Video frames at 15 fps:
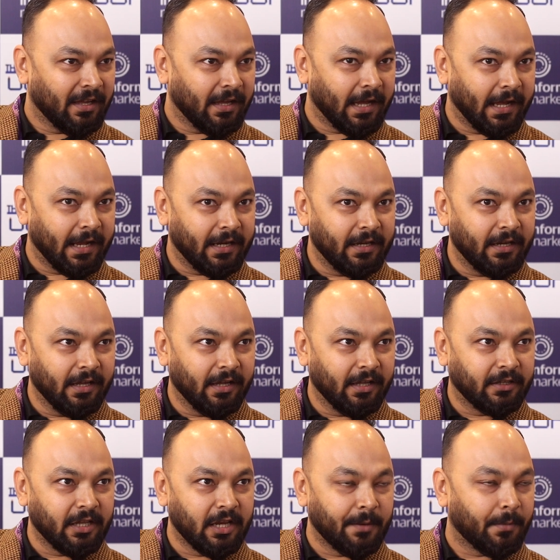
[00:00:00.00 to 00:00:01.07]
and uh,
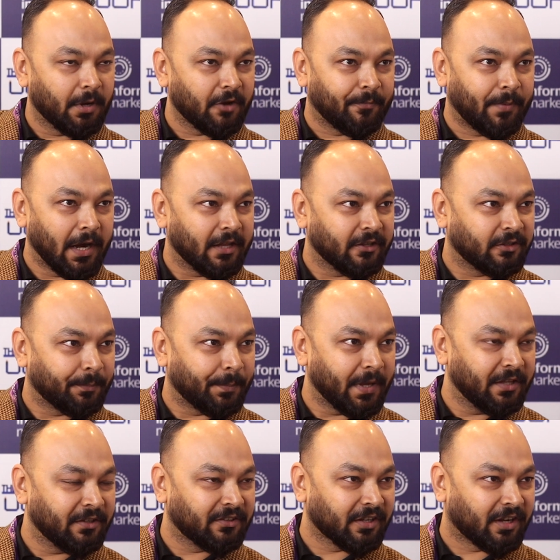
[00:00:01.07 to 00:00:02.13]
the number of
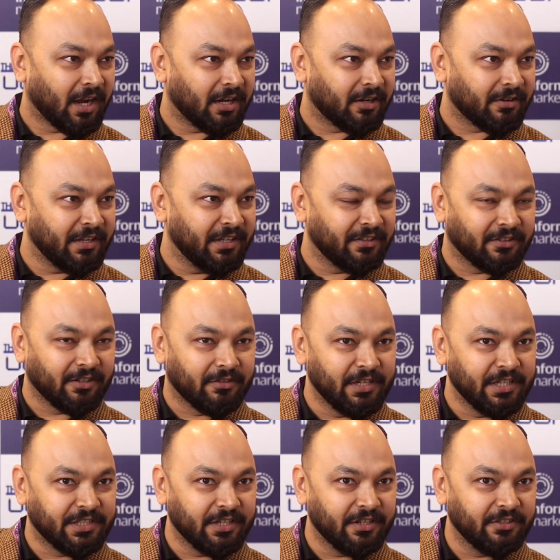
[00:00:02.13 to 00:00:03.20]
participants, the countries, the
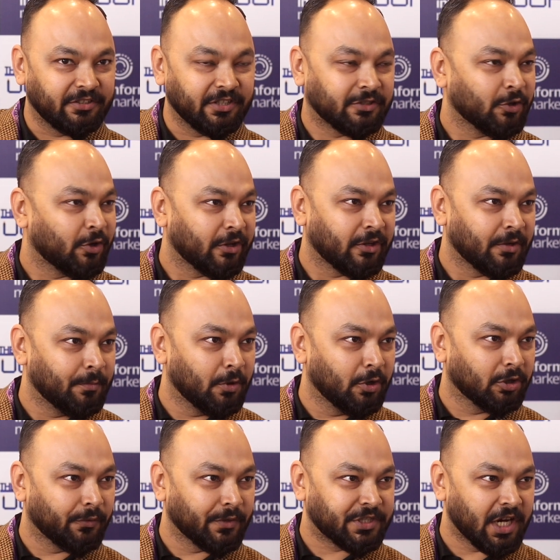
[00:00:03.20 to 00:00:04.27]
regions, the tourism
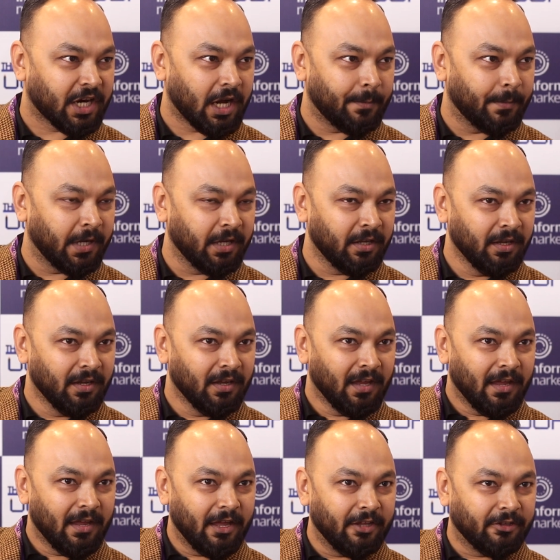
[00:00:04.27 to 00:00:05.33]
boards which are coming
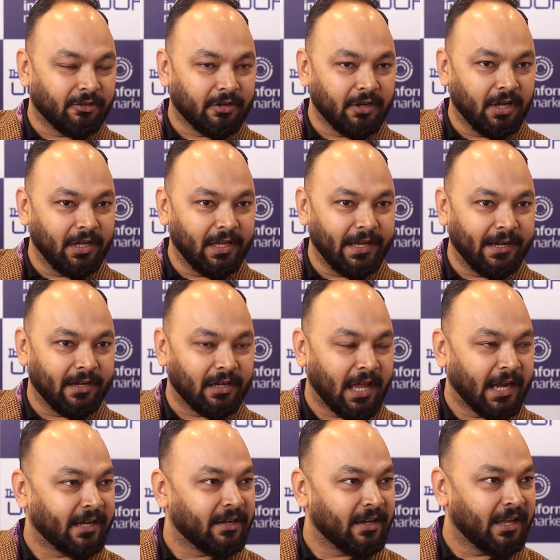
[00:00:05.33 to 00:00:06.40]
is really
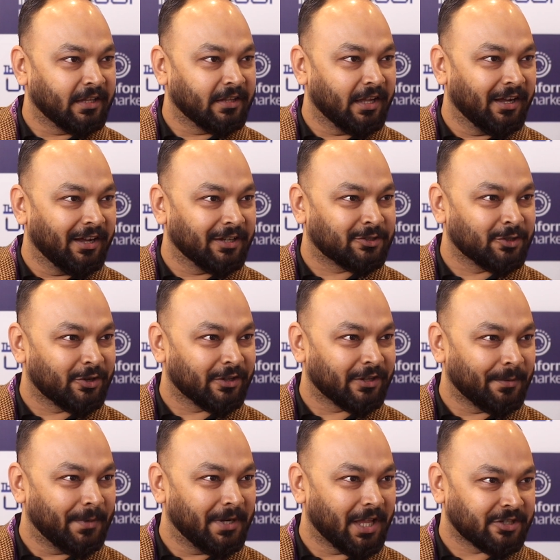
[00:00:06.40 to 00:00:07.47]
enlightening the
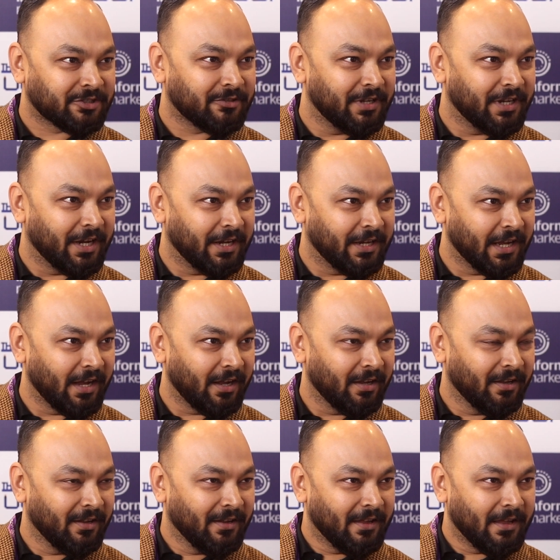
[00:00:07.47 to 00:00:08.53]
tourism industry in India
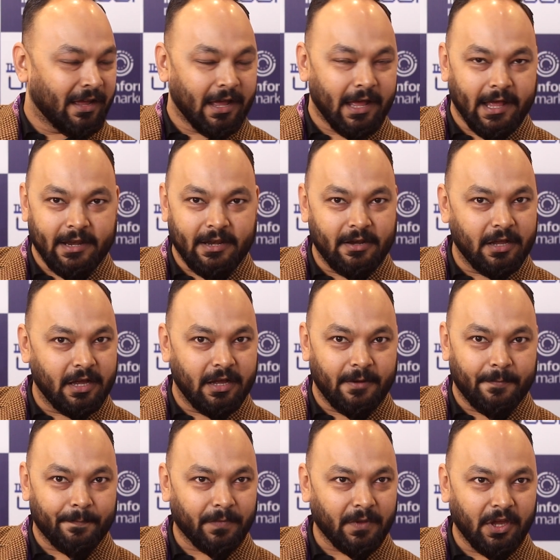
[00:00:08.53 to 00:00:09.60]
and uh,
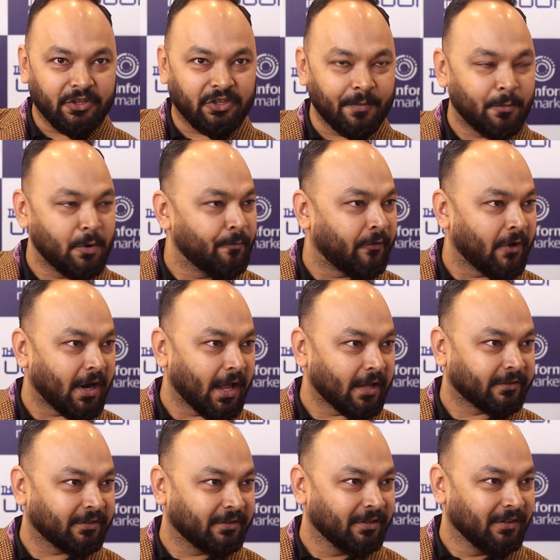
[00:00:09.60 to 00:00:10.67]
it's a boom for
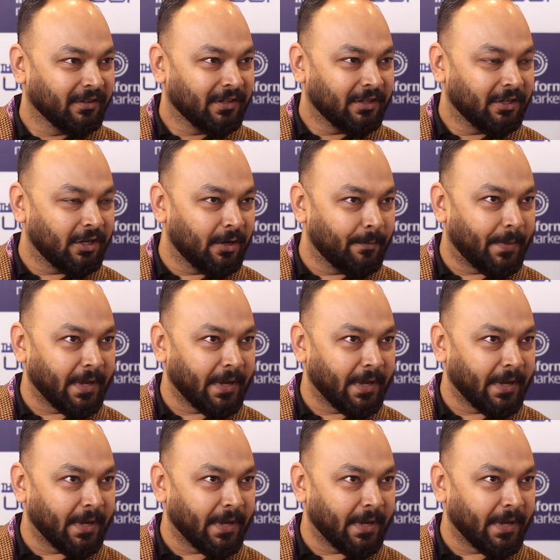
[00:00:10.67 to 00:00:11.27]
us. You know,